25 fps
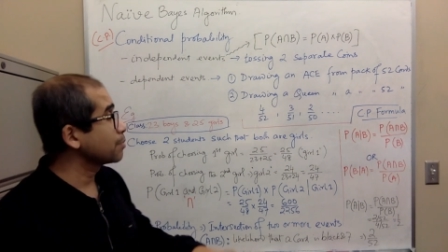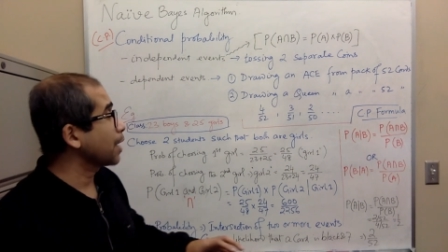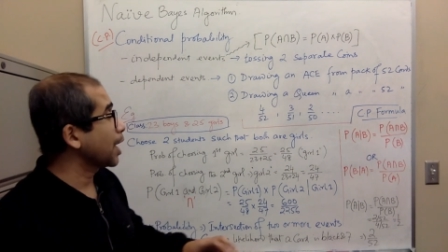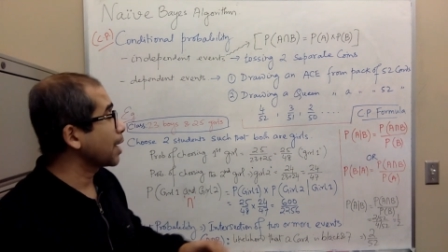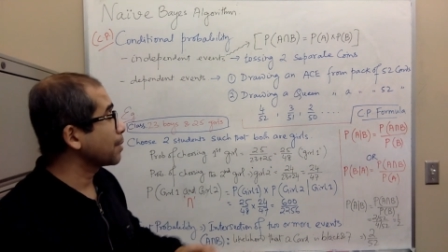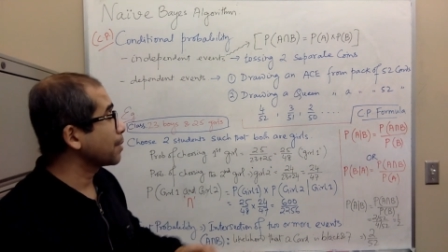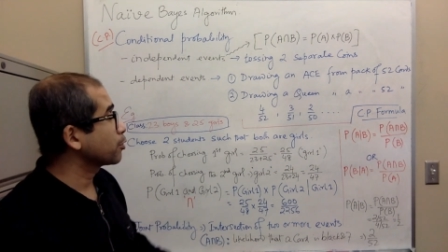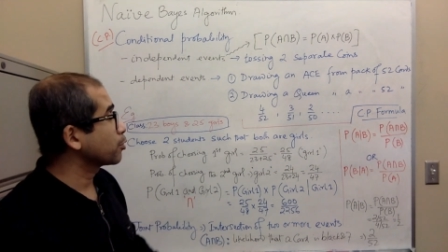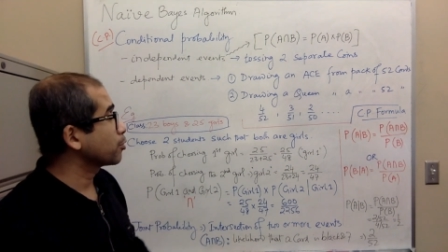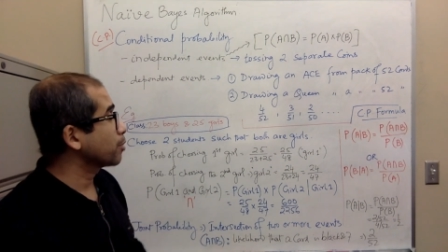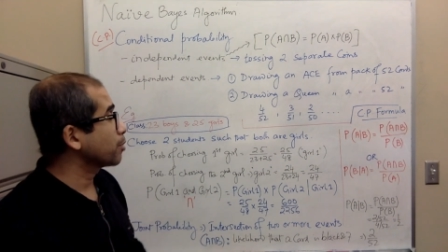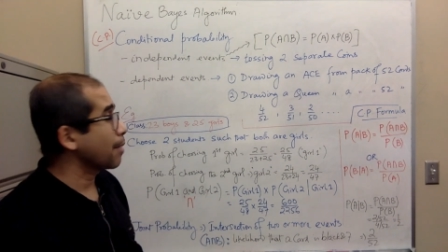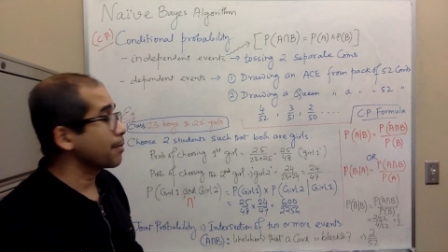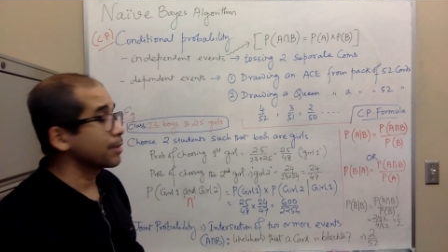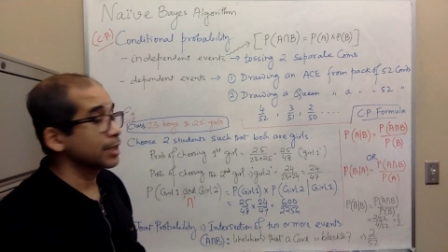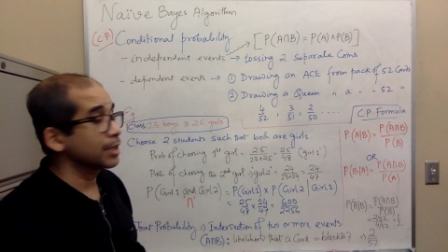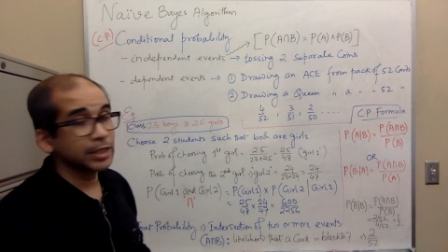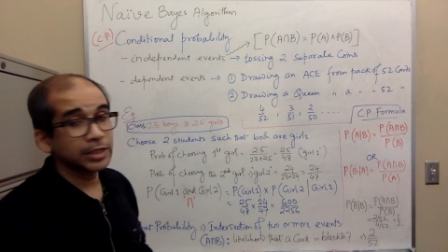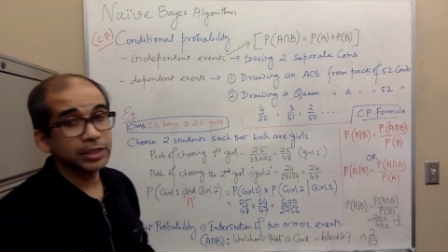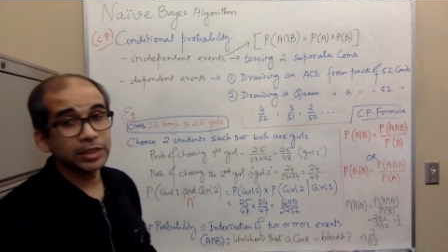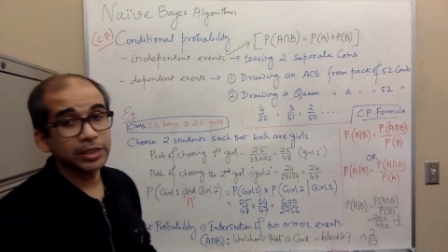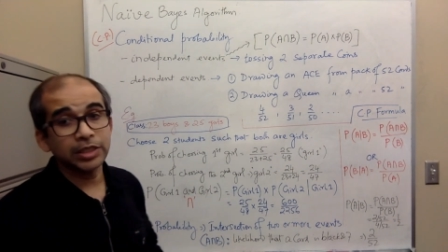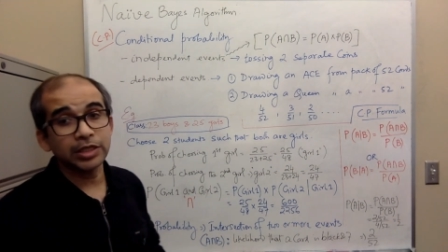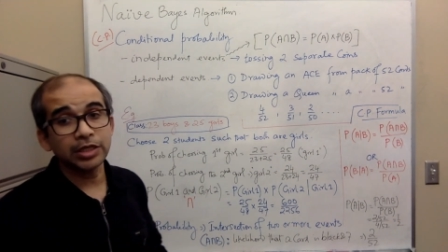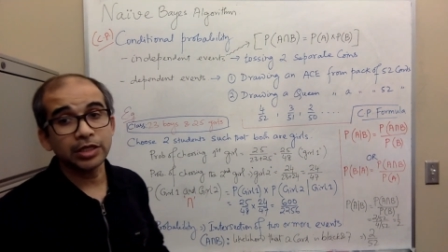by
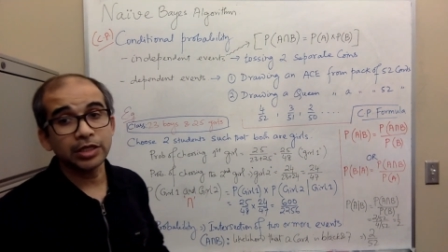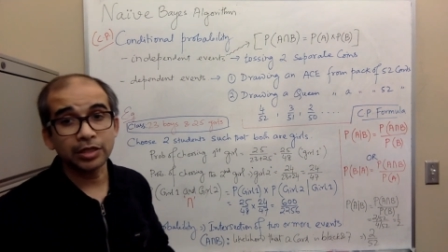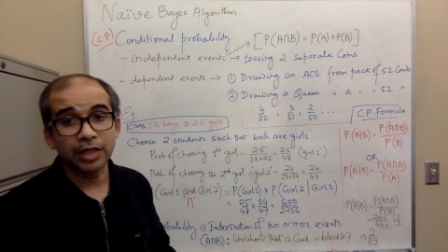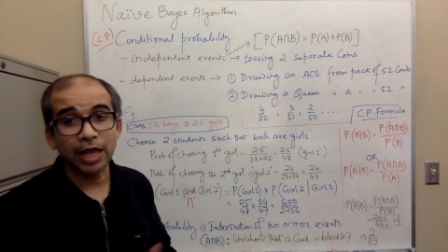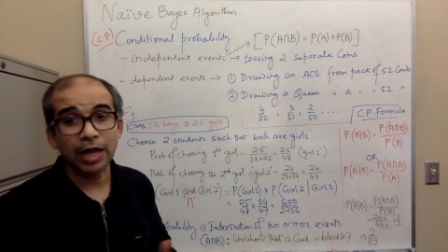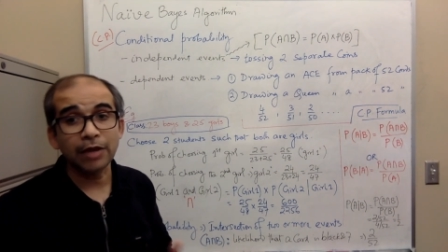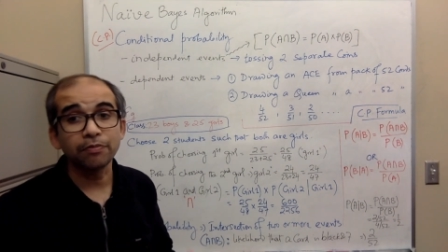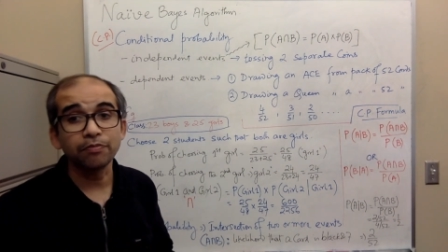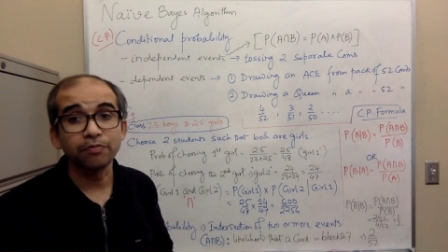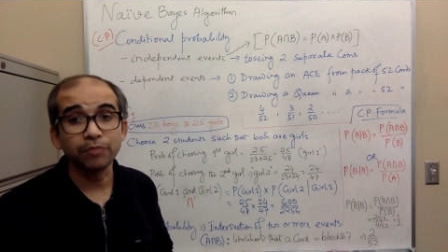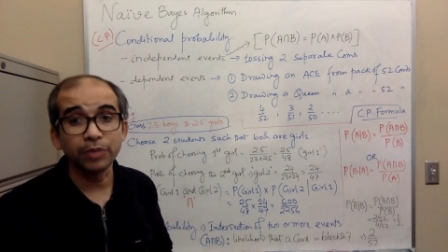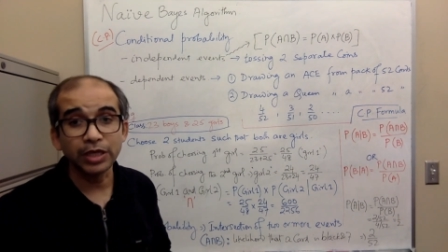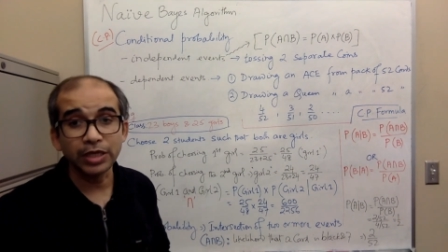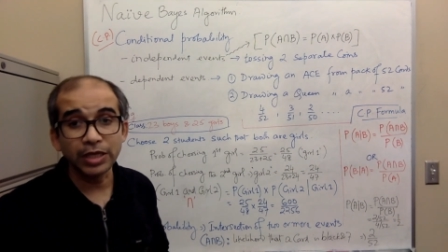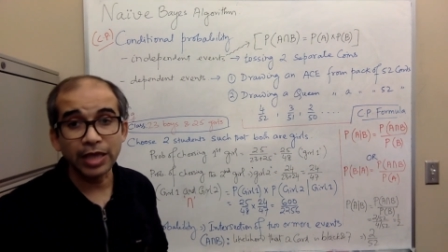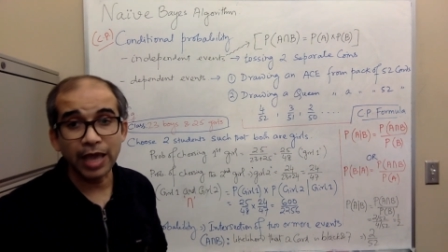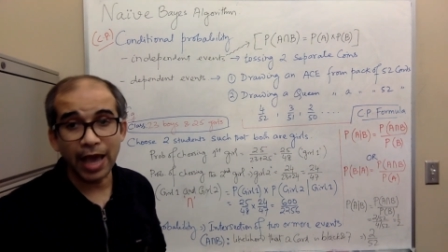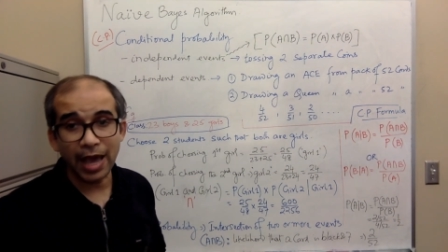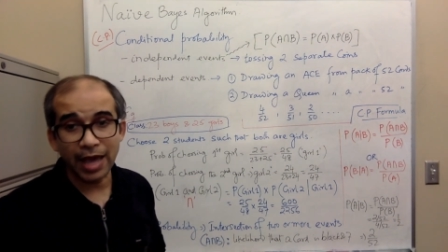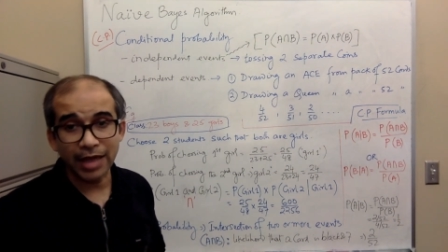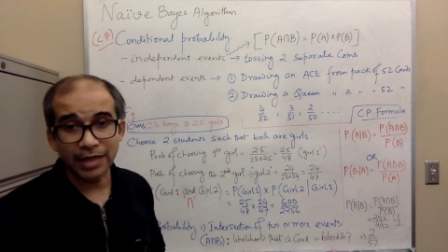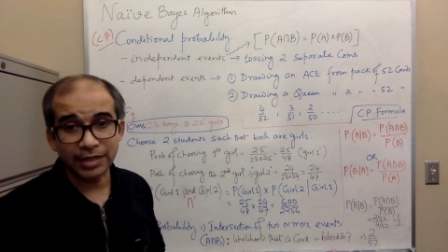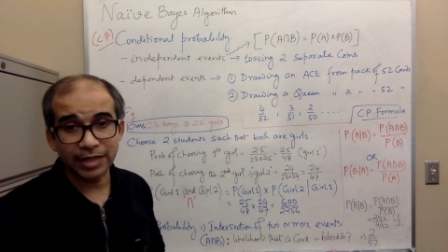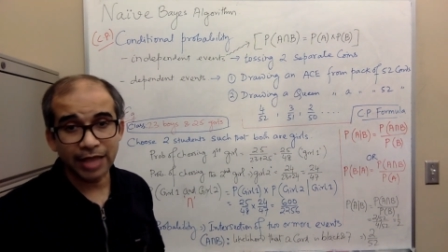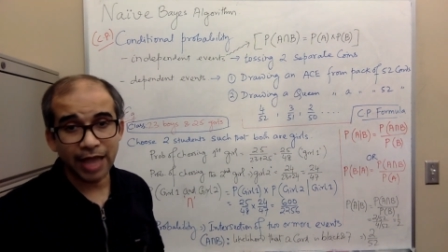probability that B
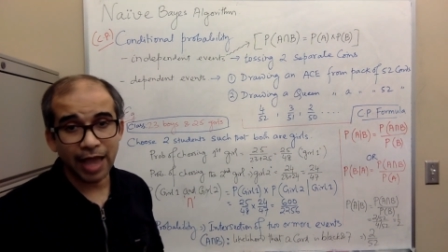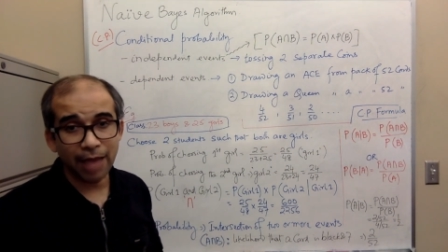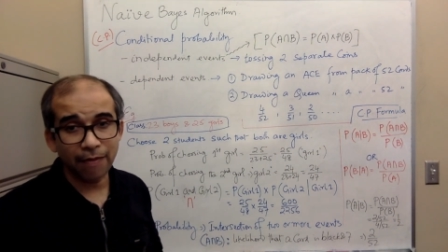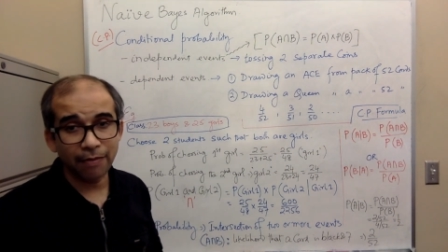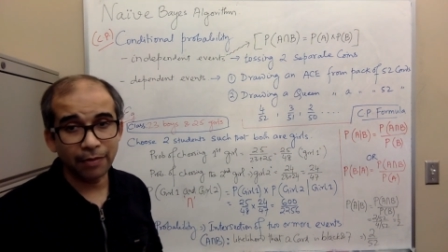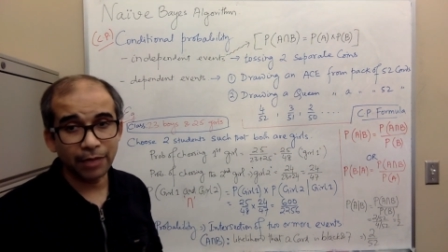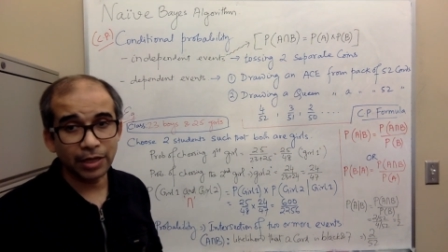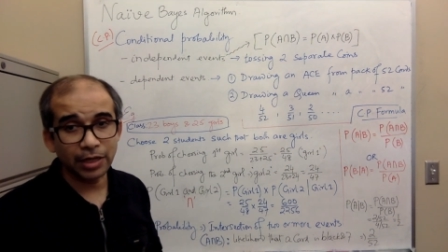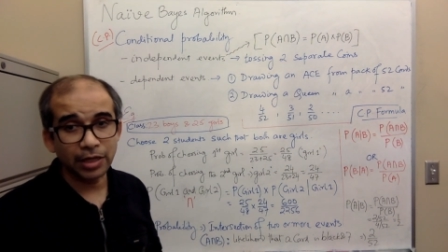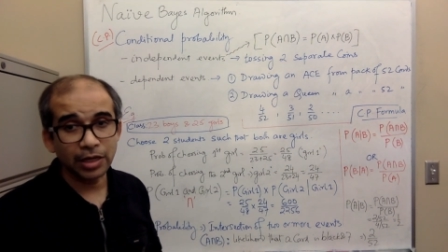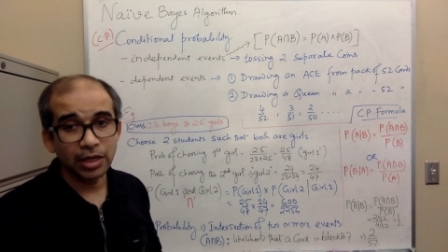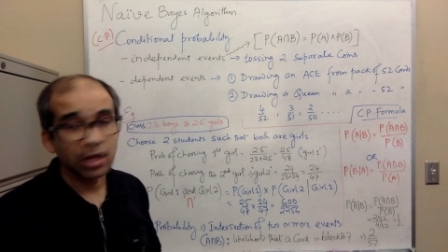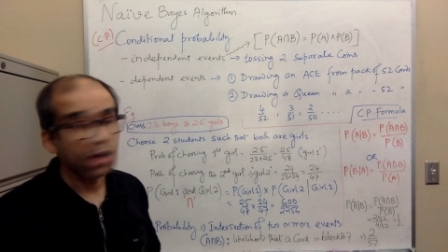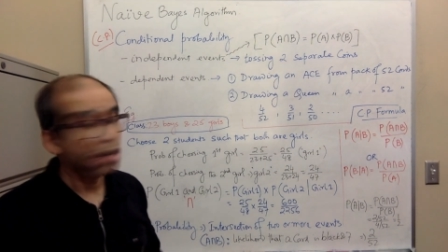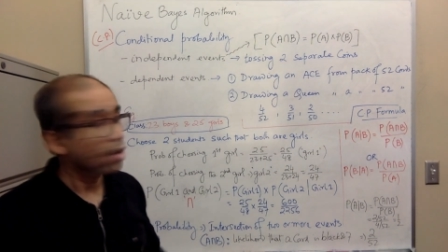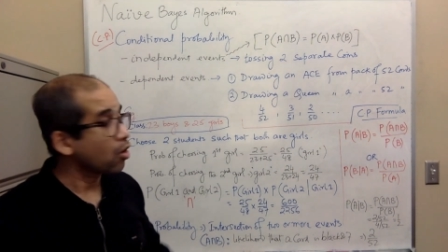has happened.